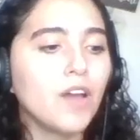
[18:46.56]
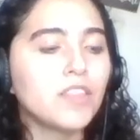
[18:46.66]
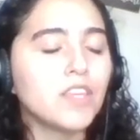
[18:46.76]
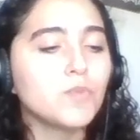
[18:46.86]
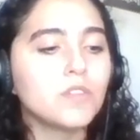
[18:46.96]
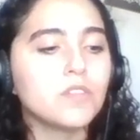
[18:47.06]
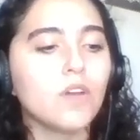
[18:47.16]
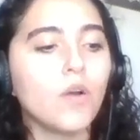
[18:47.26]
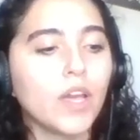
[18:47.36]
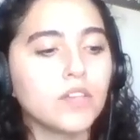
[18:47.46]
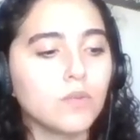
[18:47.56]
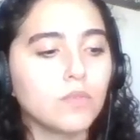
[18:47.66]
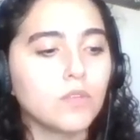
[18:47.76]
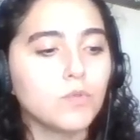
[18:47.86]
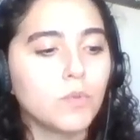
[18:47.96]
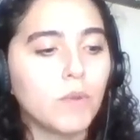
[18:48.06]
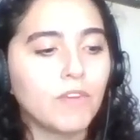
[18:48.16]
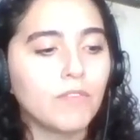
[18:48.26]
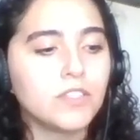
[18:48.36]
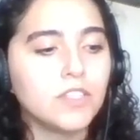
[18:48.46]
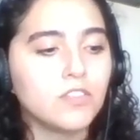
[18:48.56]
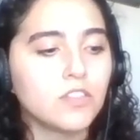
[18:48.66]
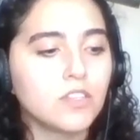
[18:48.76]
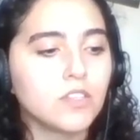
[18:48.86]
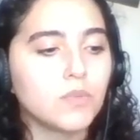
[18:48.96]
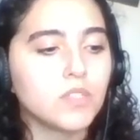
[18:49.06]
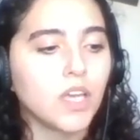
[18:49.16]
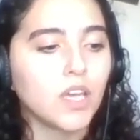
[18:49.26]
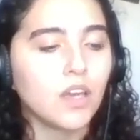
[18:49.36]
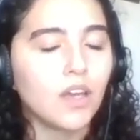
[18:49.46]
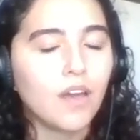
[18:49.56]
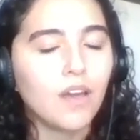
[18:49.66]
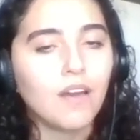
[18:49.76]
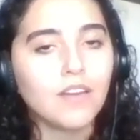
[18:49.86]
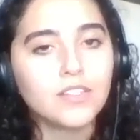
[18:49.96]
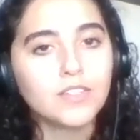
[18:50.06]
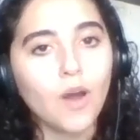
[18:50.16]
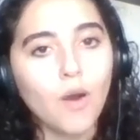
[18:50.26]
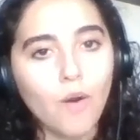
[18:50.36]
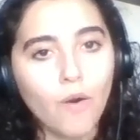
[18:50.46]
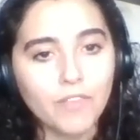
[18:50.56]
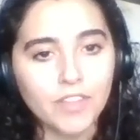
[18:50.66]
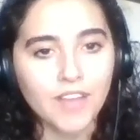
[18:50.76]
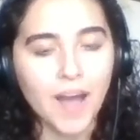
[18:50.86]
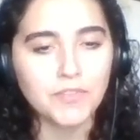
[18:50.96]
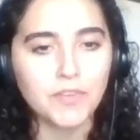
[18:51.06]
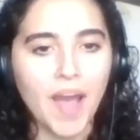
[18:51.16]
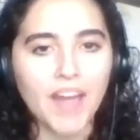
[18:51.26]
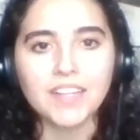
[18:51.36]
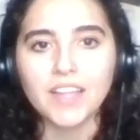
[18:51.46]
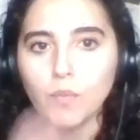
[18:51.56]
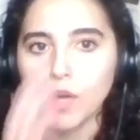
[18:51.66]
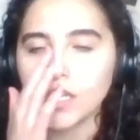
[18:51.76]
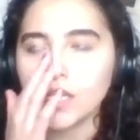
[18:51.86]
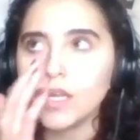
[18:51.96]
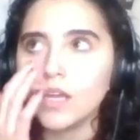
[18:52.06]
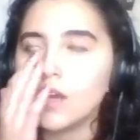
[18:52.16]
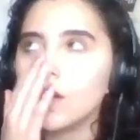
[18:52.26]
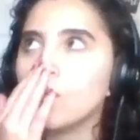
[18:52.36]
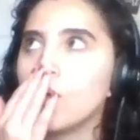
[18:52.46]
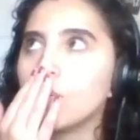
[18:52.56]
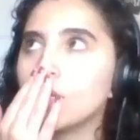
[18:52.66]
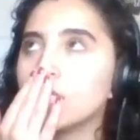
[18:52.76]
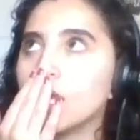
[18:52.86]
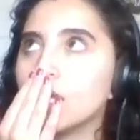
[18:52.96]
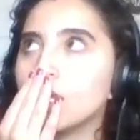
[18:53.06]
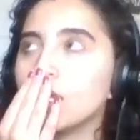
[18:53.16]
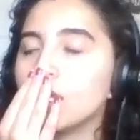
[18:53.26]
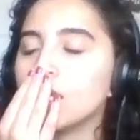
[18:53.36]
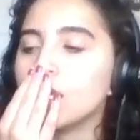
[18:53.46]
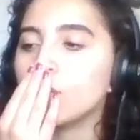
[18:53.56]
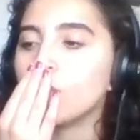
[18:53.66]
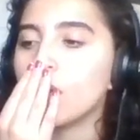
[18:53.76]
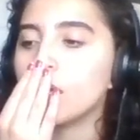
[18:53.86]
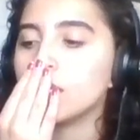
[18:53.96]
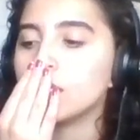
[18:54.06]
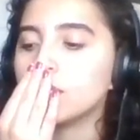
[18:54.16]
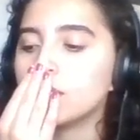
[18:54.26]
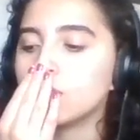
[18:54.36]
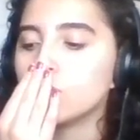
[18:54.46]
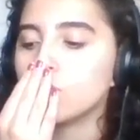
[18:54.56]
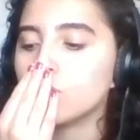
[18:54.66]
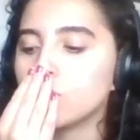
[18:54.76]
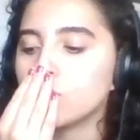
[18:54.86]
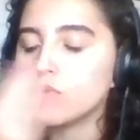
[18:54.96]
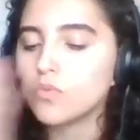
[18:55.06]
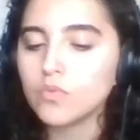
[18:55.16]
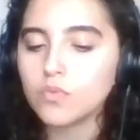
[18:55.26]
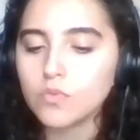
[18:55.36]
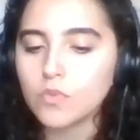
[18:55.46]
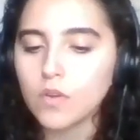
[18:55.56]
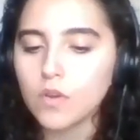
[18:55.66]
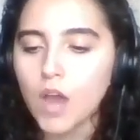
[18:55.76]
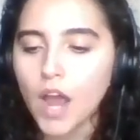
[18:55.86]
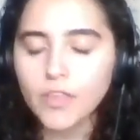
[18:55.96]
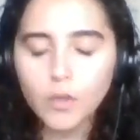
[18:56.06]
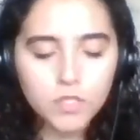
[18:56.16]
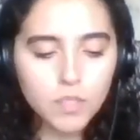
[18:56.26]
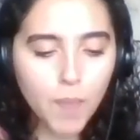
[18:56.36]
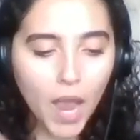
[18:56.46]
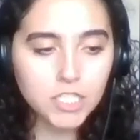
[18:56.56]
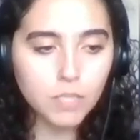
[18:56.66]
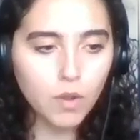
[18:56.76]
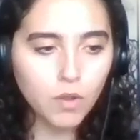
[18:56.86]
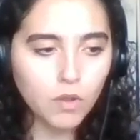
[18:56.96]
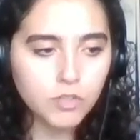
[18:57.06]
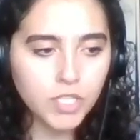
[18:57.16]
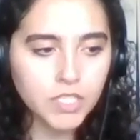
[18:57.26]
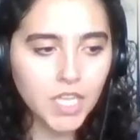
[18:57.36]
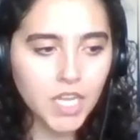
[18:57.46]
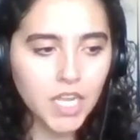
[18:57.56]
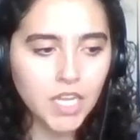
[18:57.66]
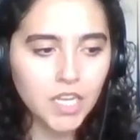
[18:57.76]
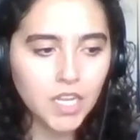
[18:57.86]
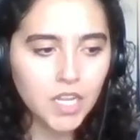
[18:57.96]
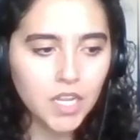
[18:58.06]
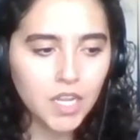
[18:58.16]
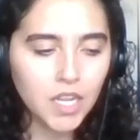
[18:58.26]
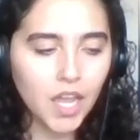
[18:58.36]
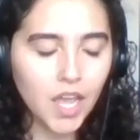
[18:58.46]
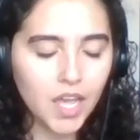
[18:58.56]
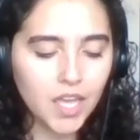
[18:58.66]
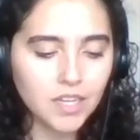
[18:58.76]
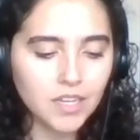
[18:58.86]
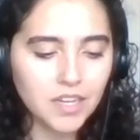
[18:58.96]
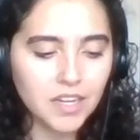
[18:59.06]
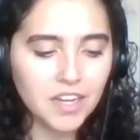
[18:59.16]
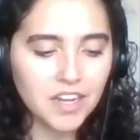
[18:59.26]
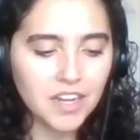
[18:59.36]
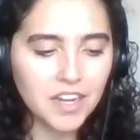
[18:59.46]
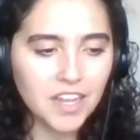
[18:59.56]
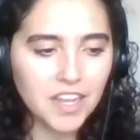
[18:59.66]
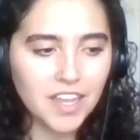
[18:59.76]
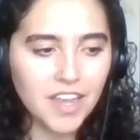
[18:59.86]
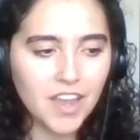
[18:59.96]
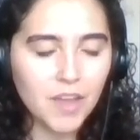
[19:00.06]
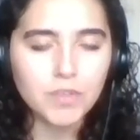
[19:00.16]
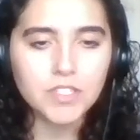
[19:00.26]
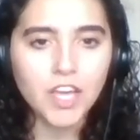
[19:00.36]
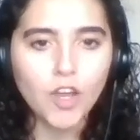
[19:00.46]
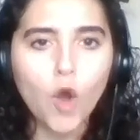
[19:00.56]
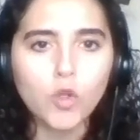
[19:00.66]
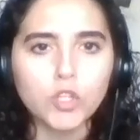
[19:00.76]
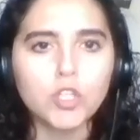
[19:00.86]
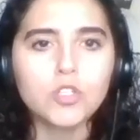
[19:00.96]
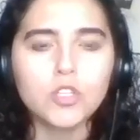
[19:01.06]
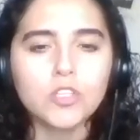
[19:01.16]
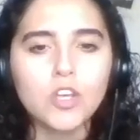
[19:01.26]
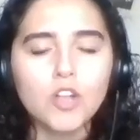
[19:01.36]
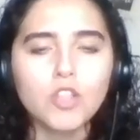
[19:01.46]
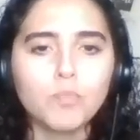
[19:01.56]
this was okay. So this was one of my favorite scenes, just because it was like so over the top dramatic. Like what was it? It was, I think it was the basketball coach that said it, and it was like, oh, like this is like